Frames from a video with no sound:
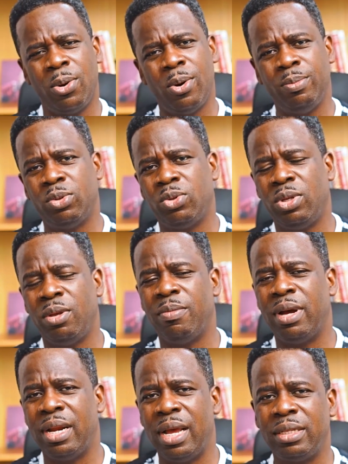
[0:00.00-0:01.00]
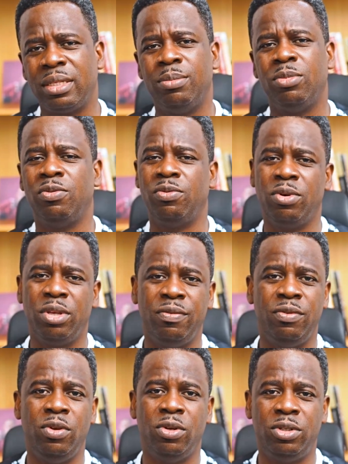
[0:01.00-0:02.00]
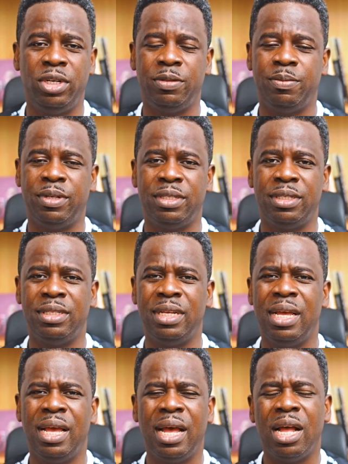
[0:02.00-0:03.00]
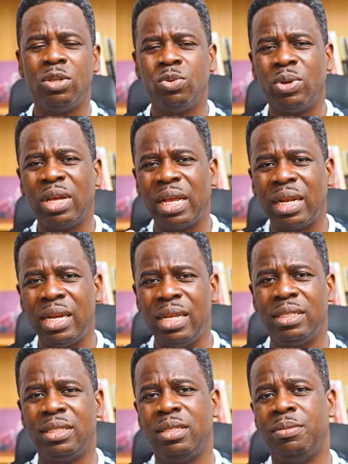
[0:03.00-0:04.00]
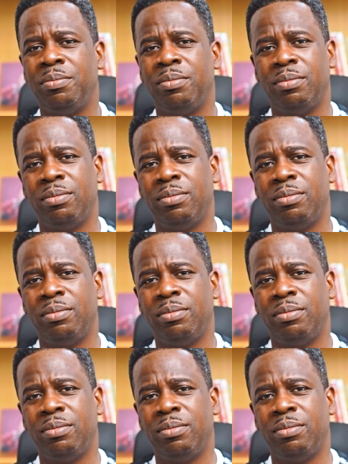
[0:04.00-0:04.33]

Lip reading: Come to him and ask him to forgive you your trespasses and to cleanse you